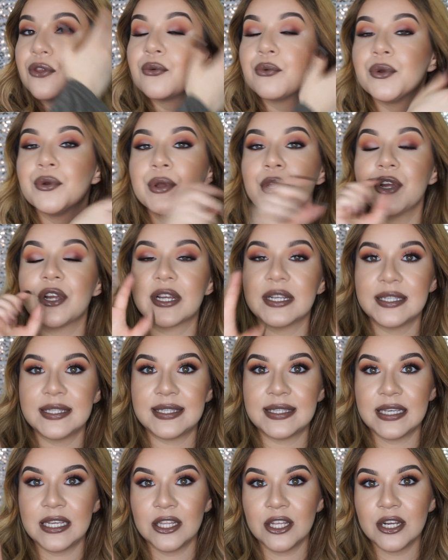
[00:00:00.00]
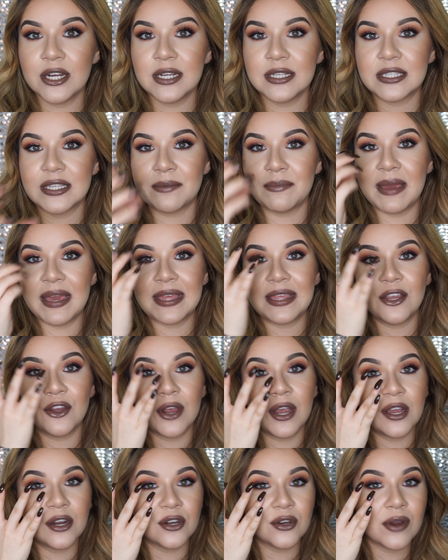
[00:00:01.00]
through your concealer to make
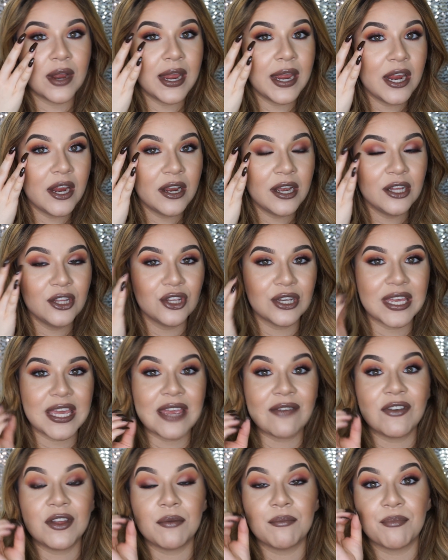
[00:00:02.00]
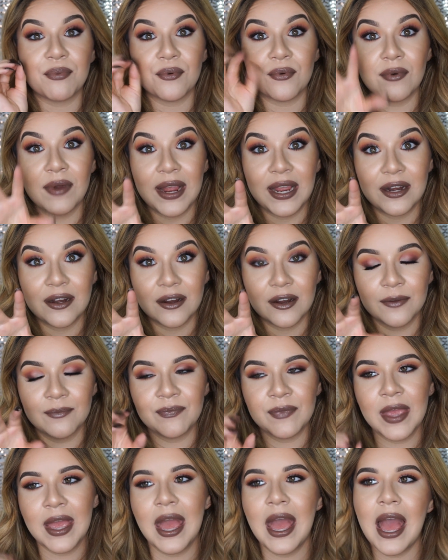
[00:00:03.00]
your under eye area look even brighter.
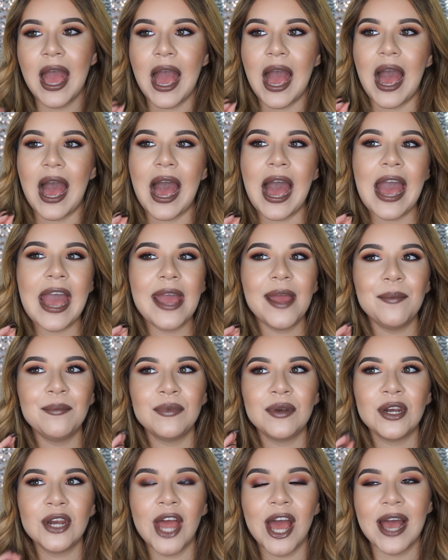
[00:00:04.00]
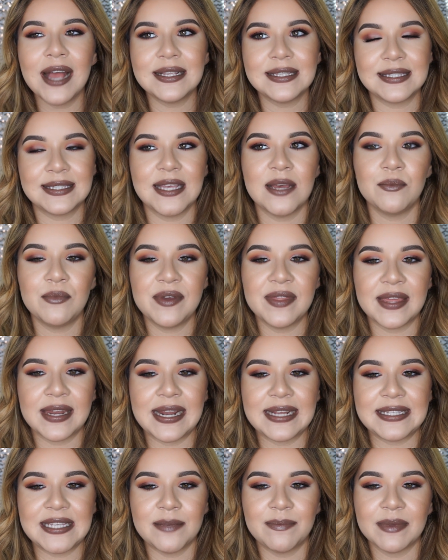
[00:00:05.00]
I'm not someone that
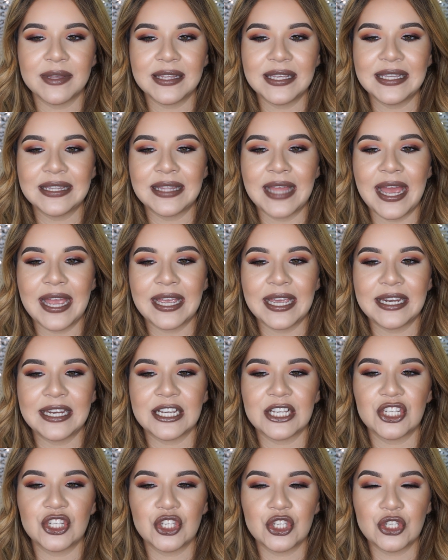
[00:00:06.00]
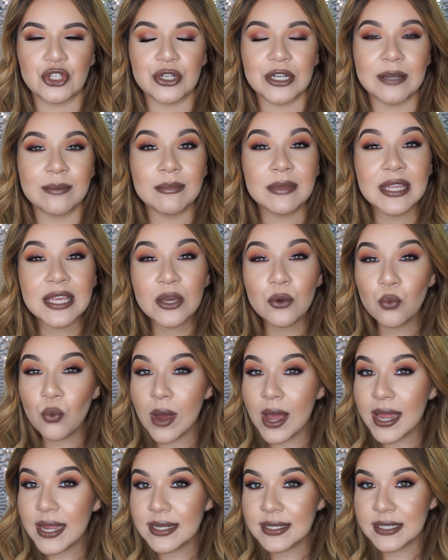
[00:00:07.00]
I typically like an extremely
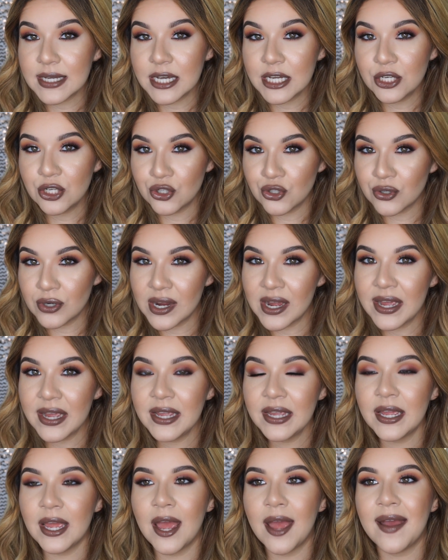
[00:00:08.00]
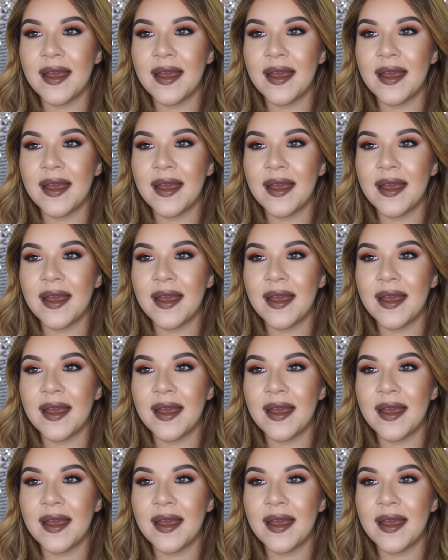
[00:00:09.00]
white under eye,